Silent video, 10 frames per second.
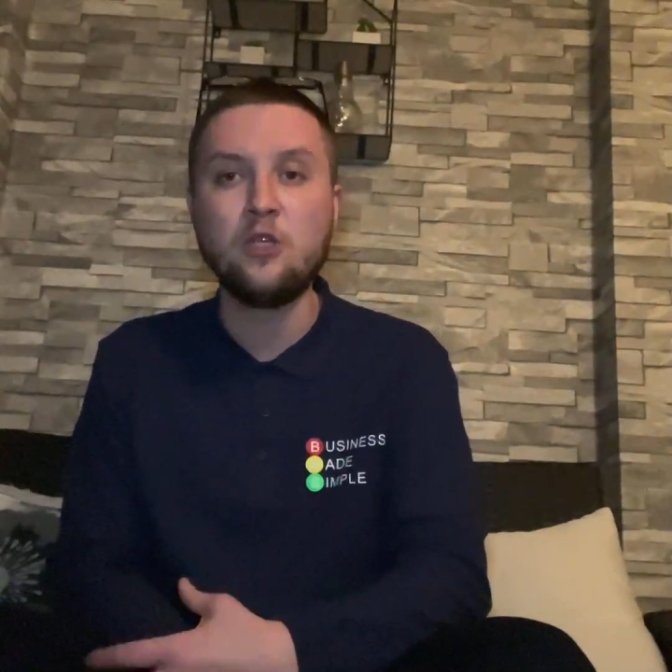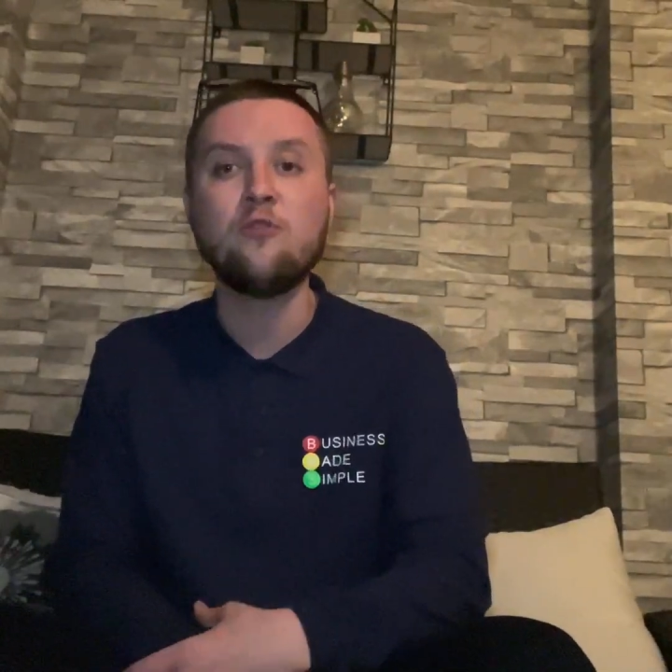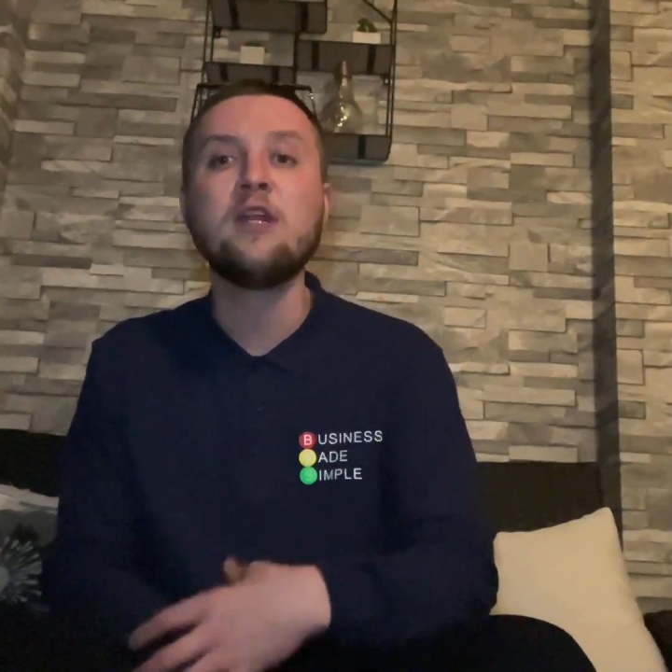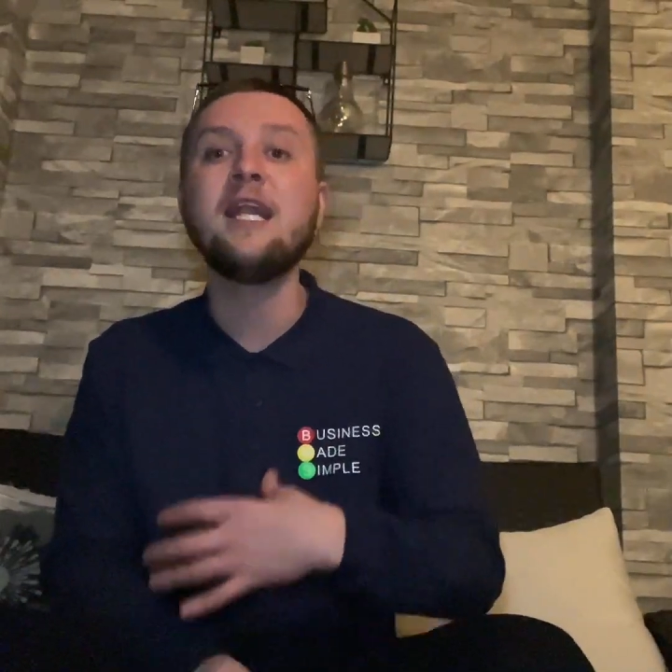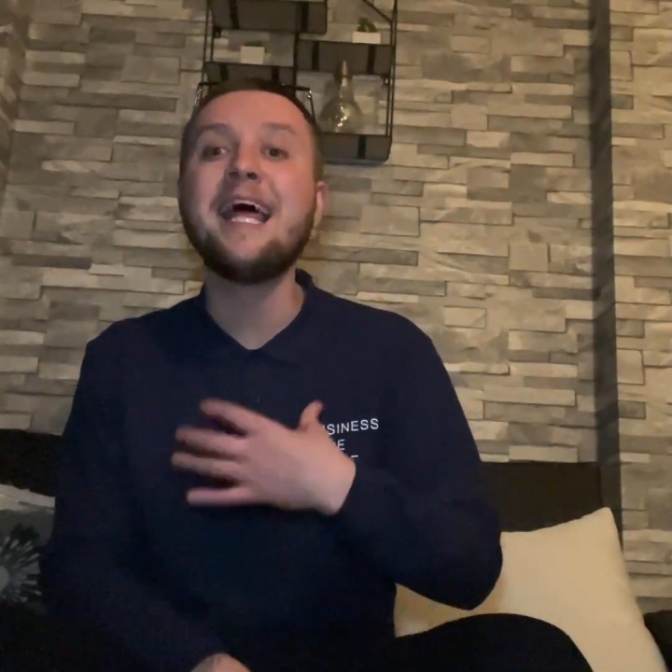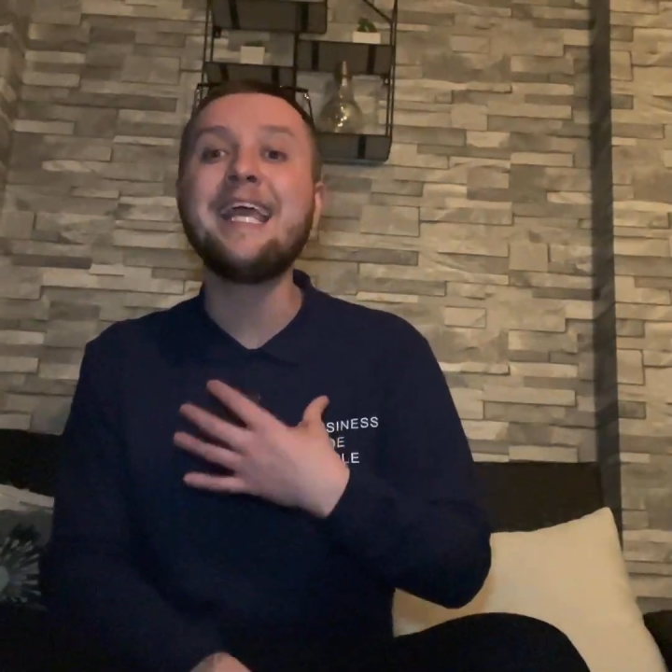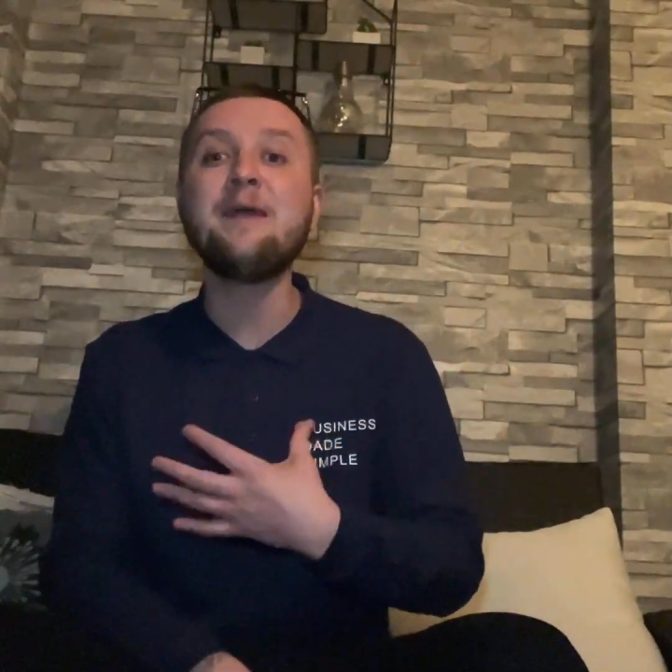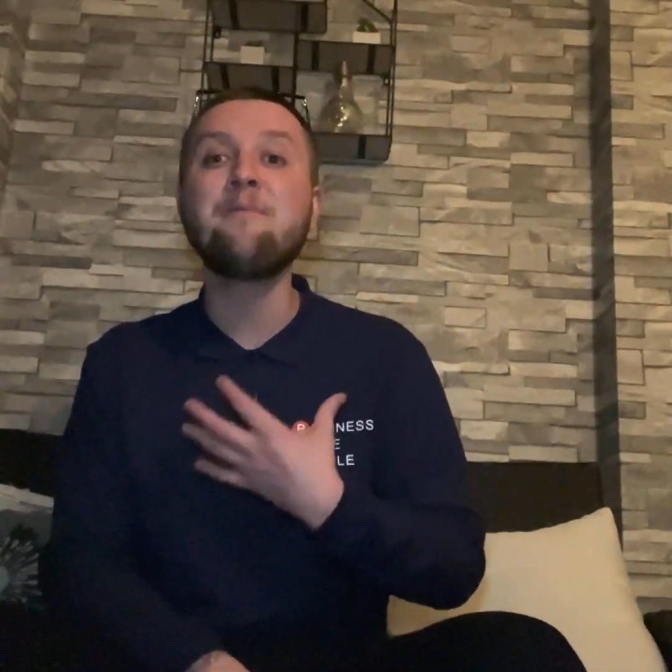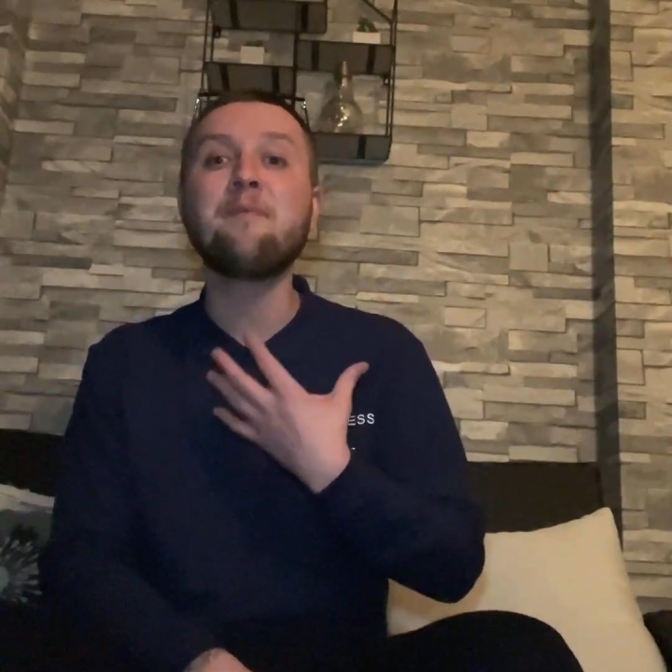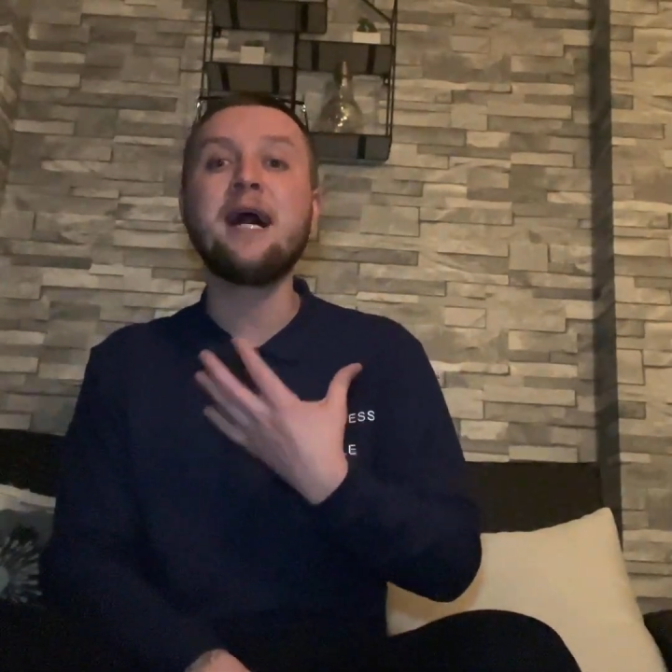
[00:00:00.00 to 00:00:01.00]
you're
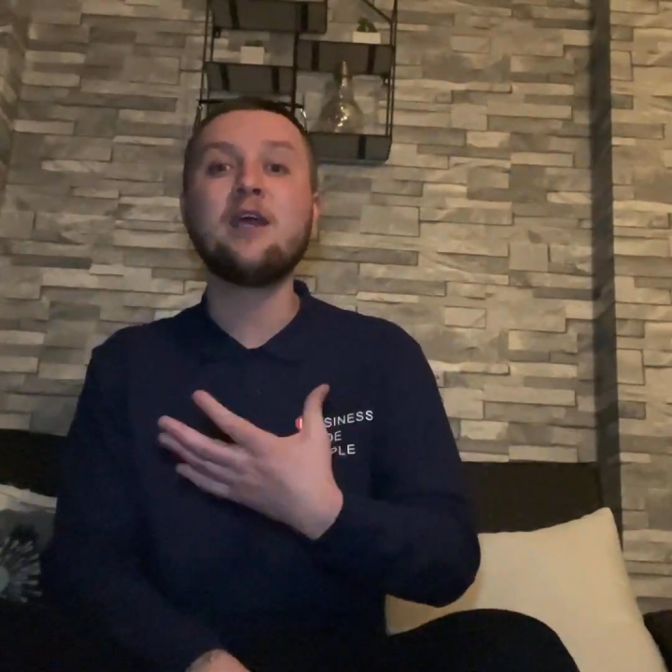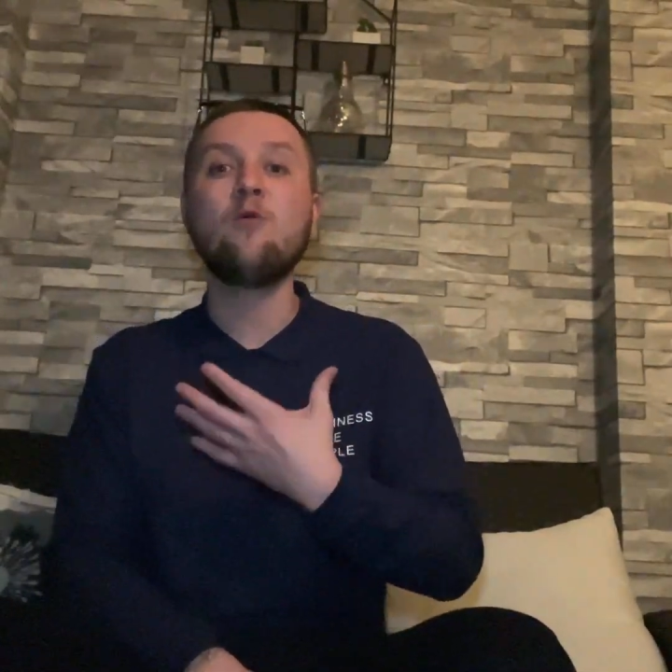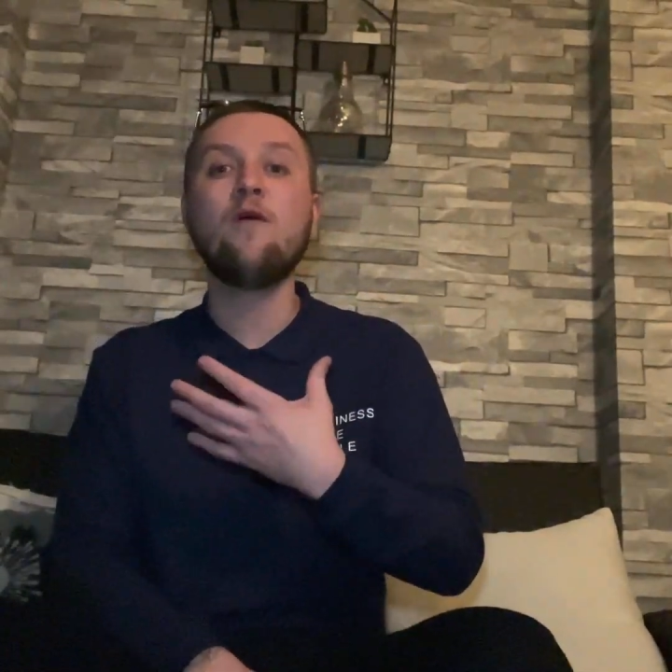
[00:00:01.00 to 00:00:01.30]
relaying back